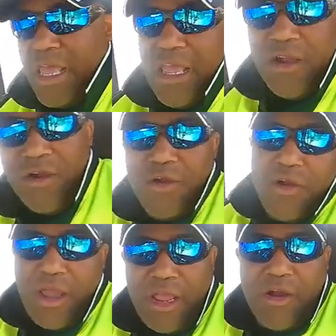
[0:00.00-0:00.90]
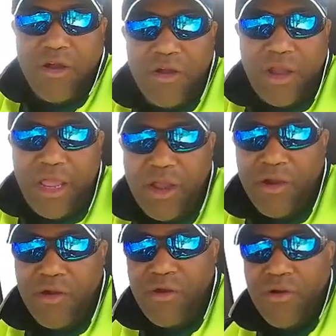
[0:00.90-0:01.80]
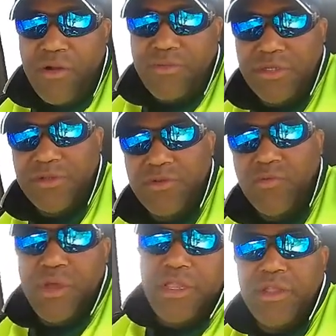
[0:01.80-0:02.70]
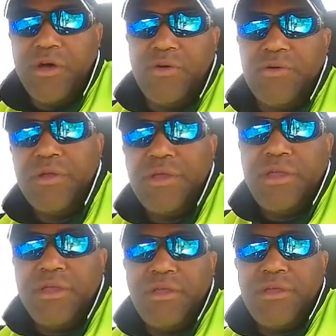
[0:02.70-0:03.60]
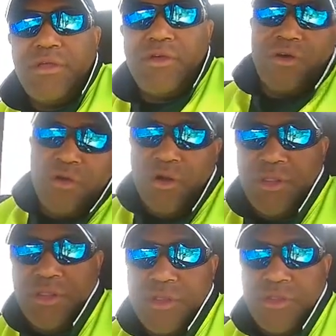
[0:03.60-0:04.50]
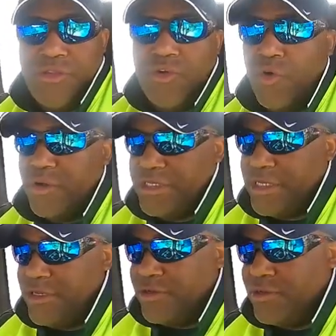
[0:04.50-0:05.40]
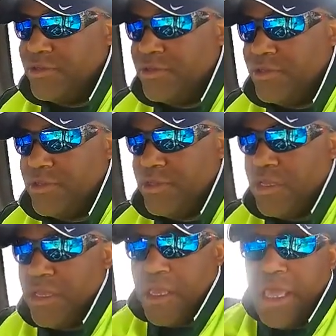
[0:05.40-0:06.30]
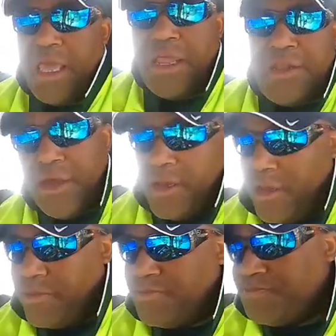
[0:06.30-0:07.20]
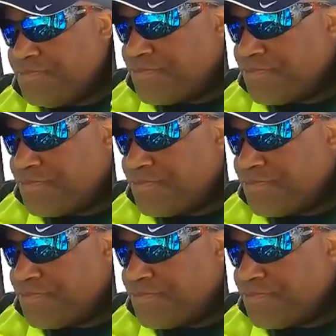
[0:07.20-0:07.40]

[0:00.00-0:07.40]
to hang our hang our hang our arms on the window or on the door seal, and uh,